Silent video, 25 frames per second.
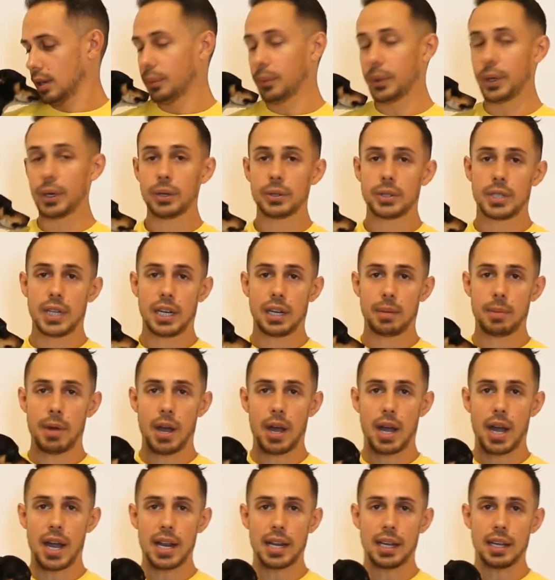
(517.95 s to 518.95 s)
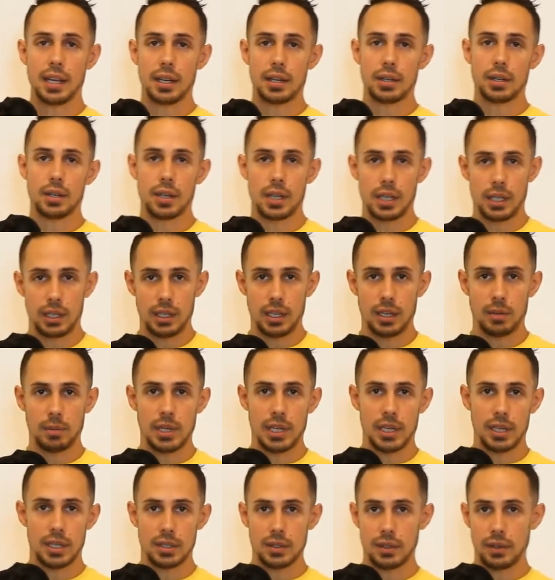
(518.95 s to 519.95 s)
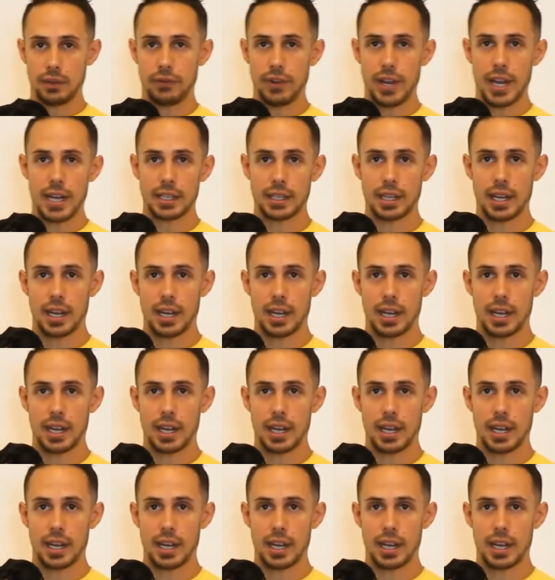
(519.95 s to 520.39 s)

We don't take him out hiking or anything because of the fact